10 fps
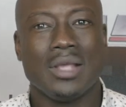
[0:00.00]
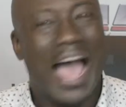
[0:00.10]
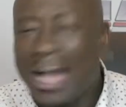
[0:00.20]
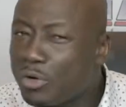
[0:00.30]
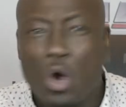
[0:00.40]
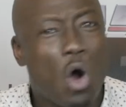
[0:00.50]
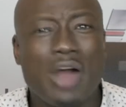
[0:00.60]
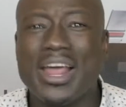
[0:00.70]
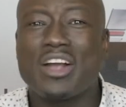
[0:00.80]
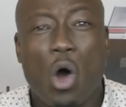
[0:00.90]
I could go
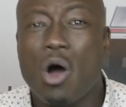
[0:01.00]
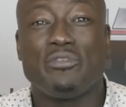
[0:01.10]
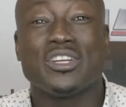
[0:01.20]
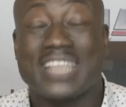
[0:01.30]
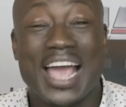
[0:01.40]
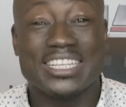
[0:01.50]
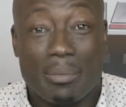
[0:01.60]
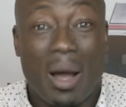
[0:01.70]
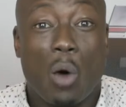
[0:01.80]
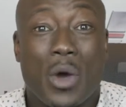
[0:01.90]
on and go on for days
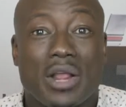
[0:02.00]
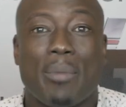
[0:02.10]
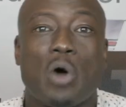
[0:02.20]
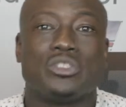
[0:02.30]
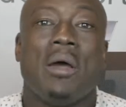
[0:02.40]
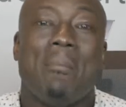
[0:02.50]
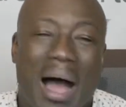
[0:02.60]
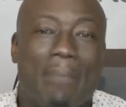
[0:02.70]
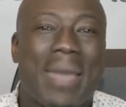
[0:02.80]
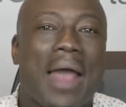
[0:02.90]
about winning bones.
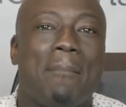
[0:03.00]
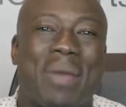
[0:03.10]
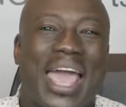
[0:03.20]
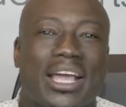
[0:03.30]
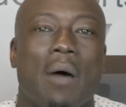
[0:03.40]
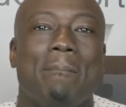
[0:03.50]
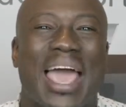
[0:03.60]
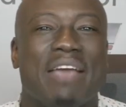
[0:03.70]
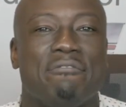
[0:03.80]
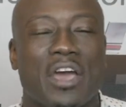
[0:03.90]
My man, Baker
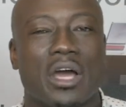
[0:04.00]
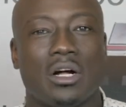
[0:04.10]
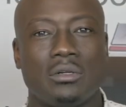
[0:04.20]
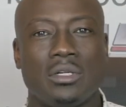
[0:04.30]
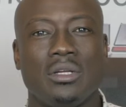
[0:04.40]
Mayfield.